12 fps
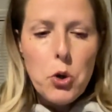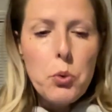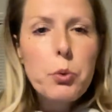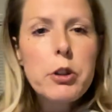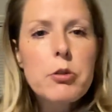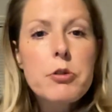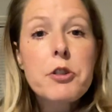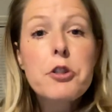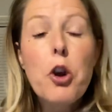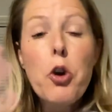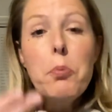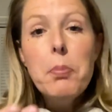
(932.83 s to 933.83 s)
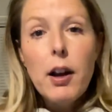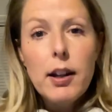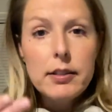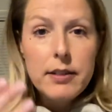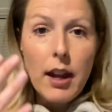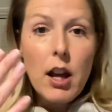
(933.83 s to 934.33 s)
when you're so
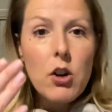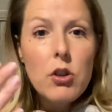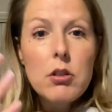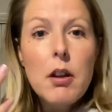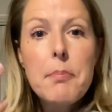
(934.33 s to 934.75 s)
bogged down